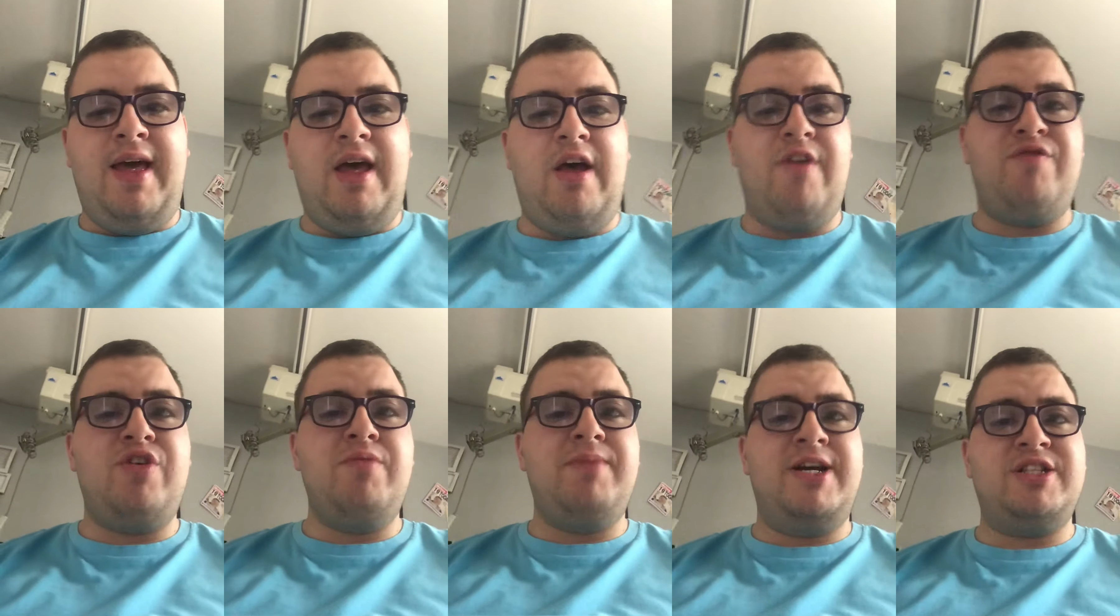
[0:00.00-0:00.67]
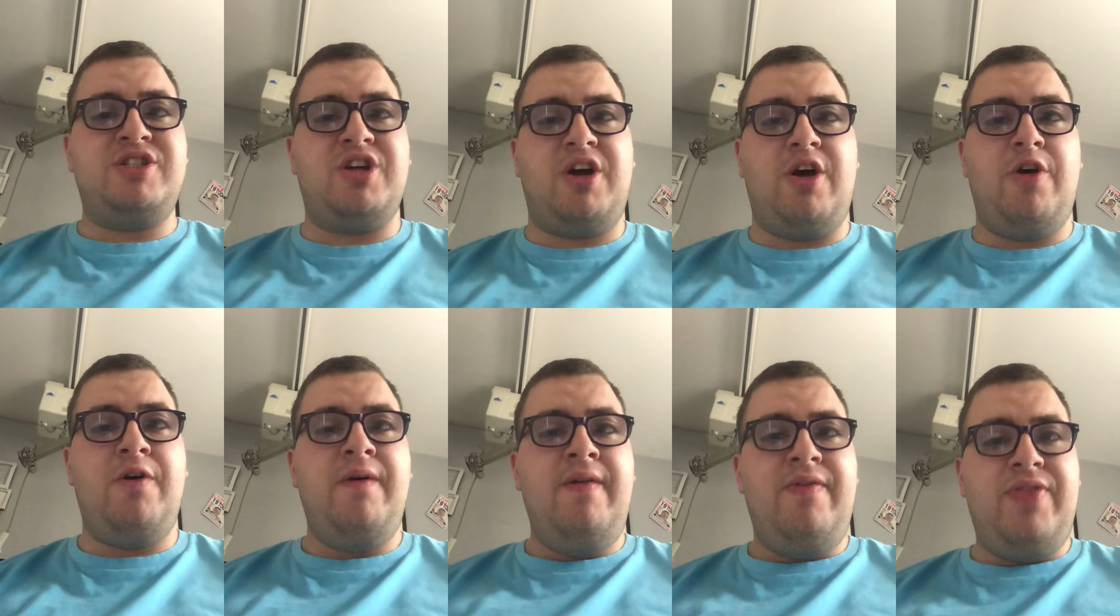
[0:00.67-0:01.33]
A few months ago,
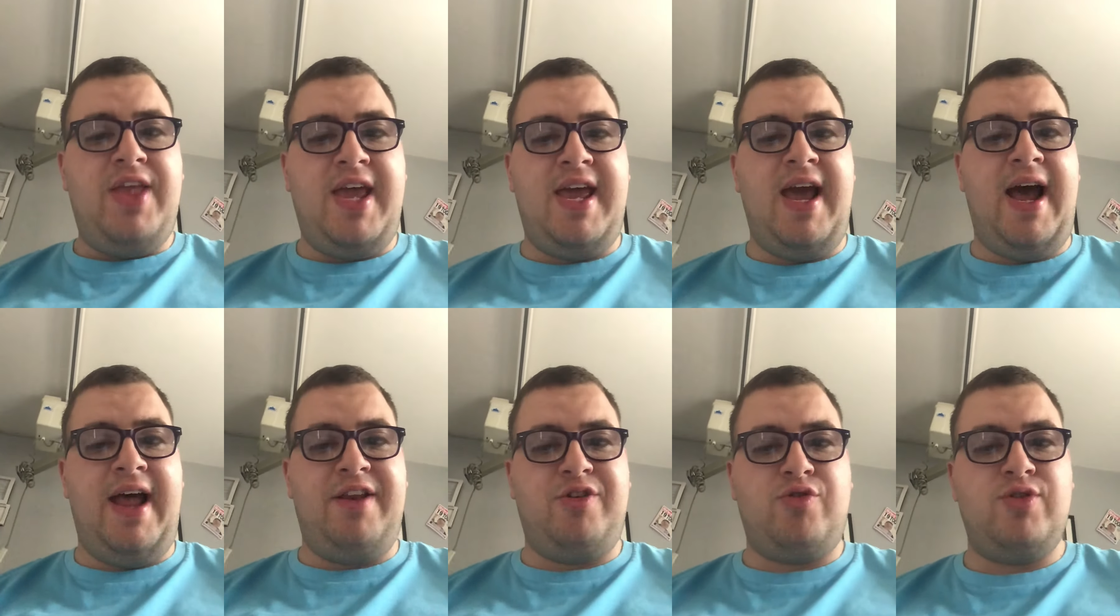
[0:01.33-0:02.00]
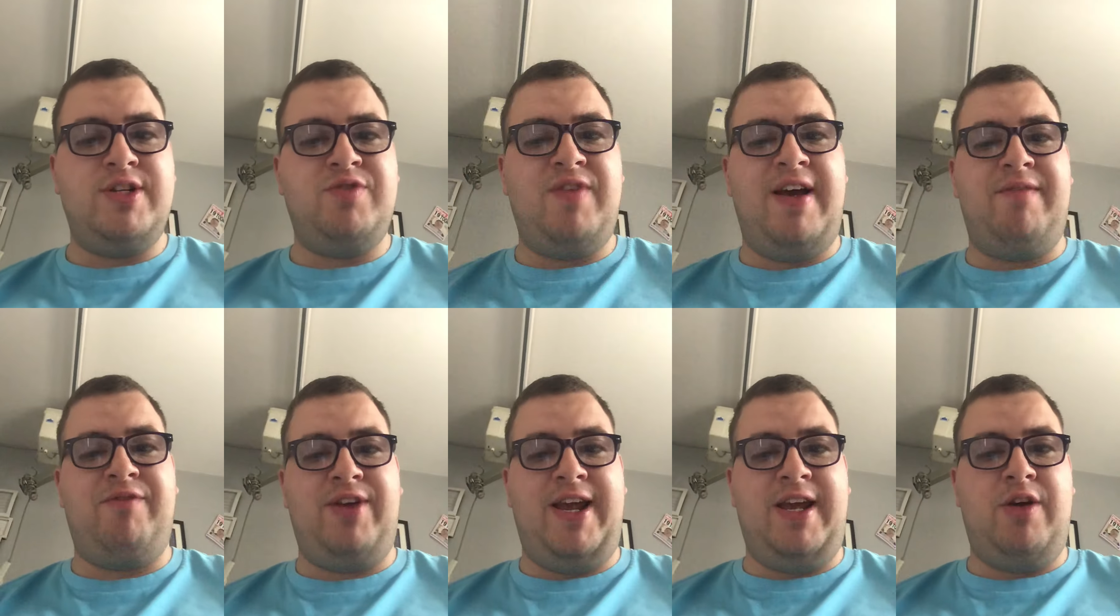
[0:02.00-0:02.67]
he had Chris Van
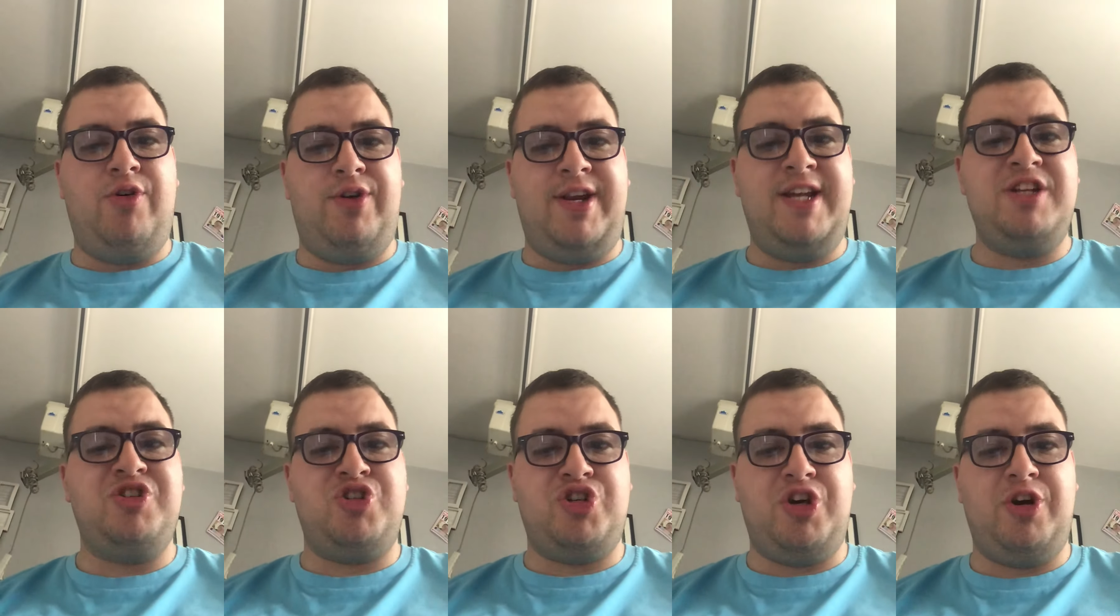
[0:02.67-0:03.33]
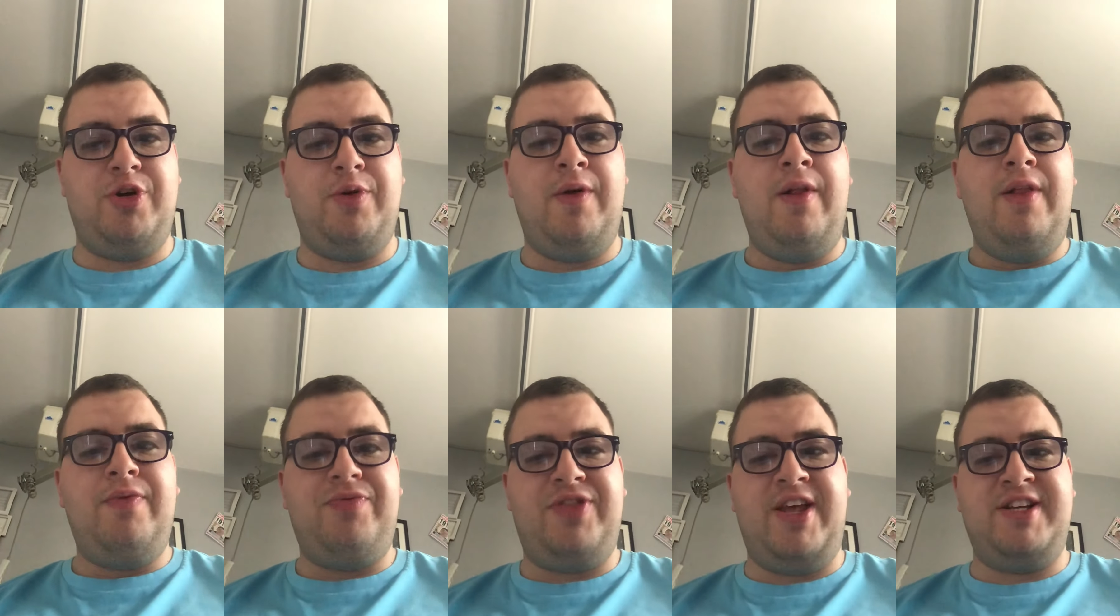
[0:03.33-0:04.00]
Vliet on his show,
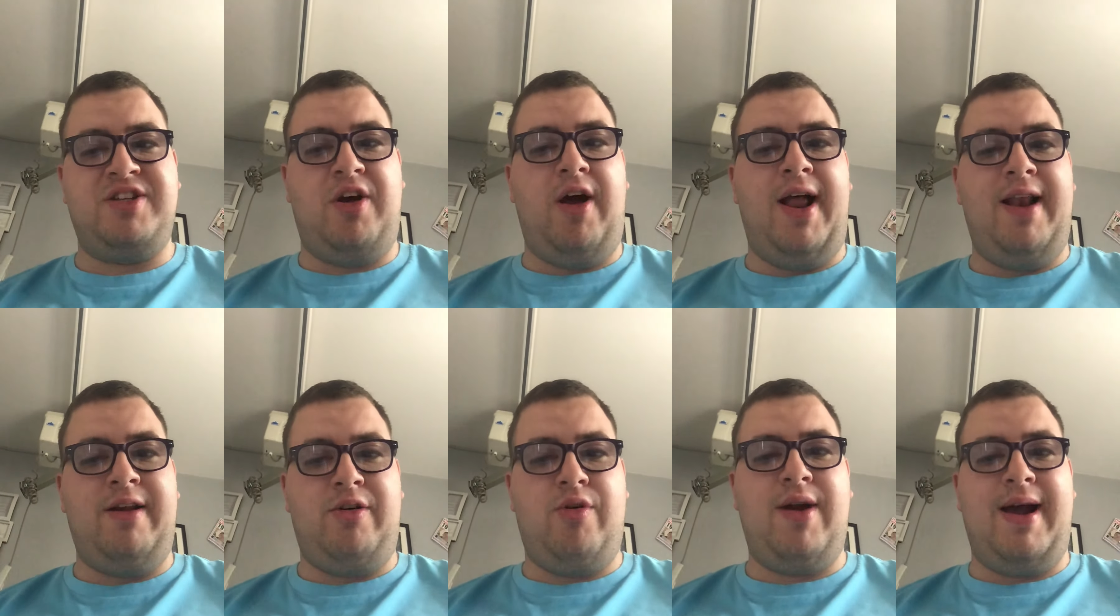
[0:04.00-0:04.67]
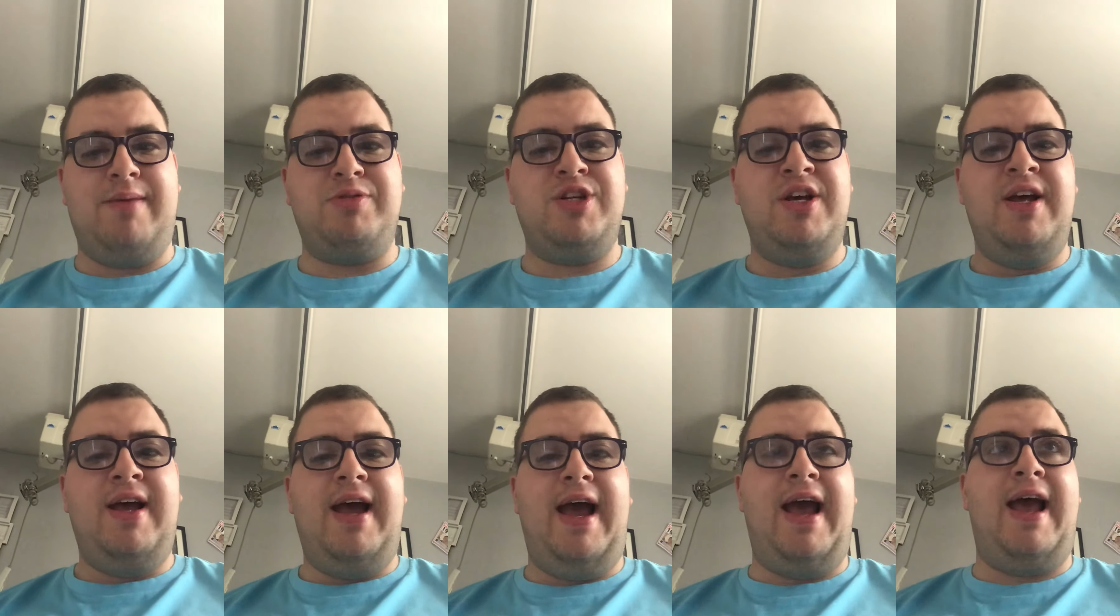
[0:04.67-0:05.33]
Desert Island Graps,
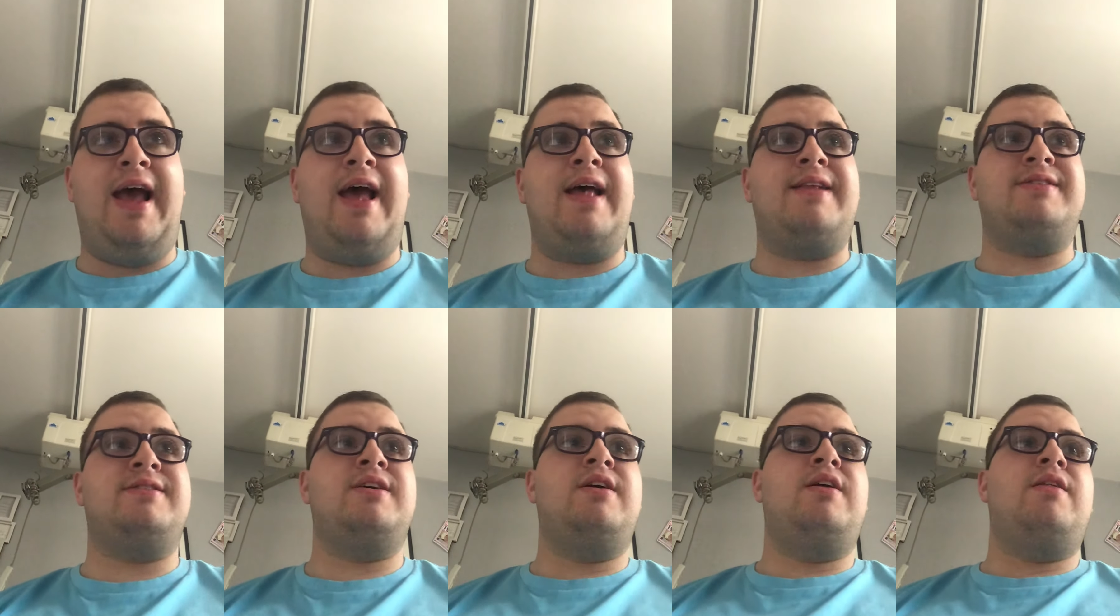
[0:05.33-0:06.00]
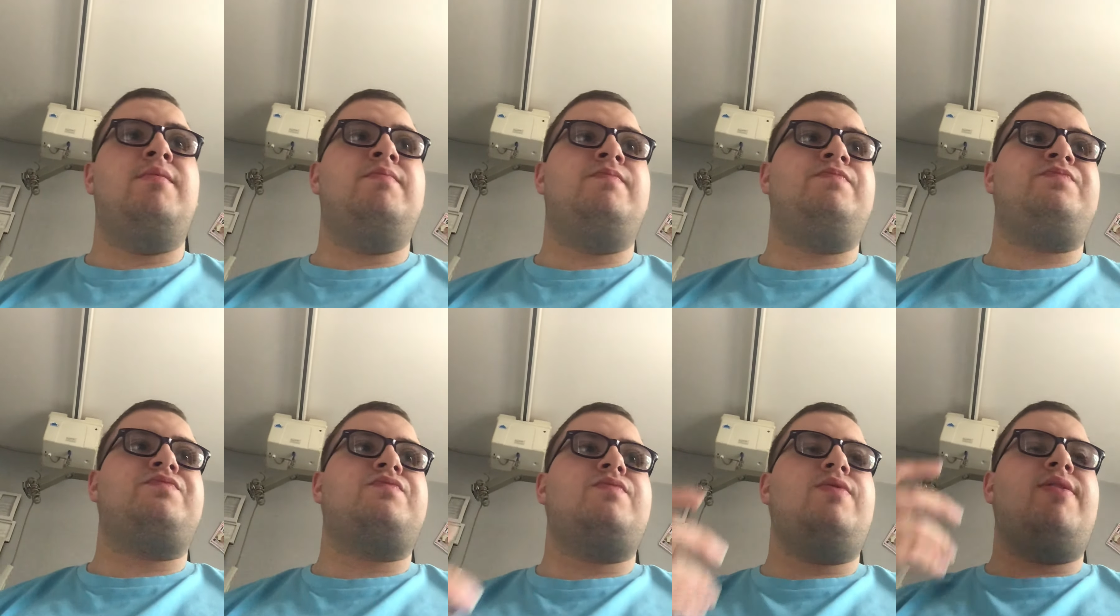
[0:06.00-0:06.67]
and
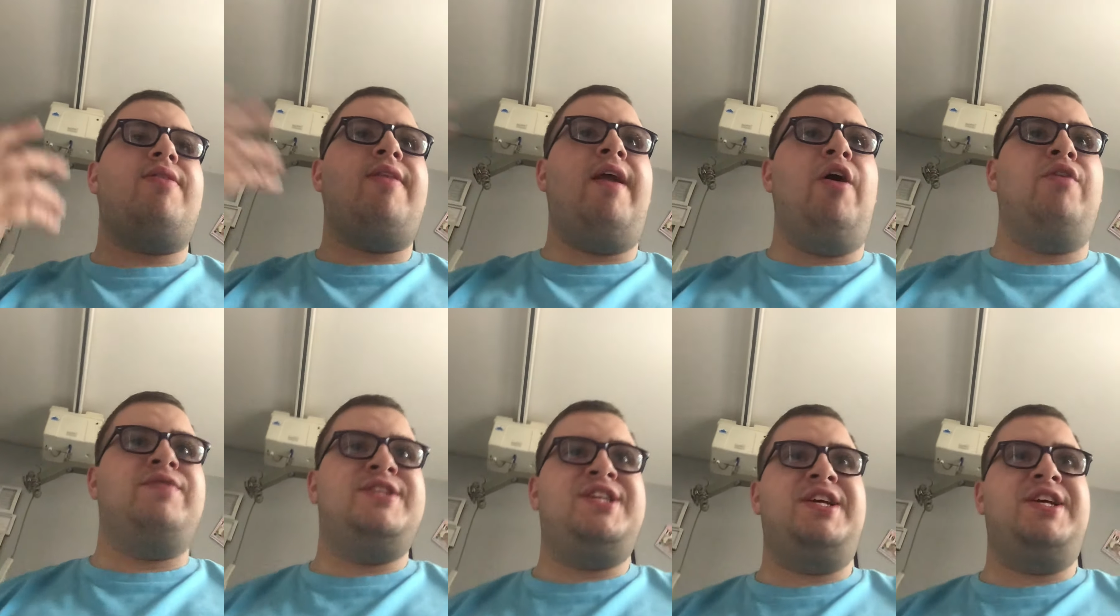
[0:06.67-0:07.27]
obviously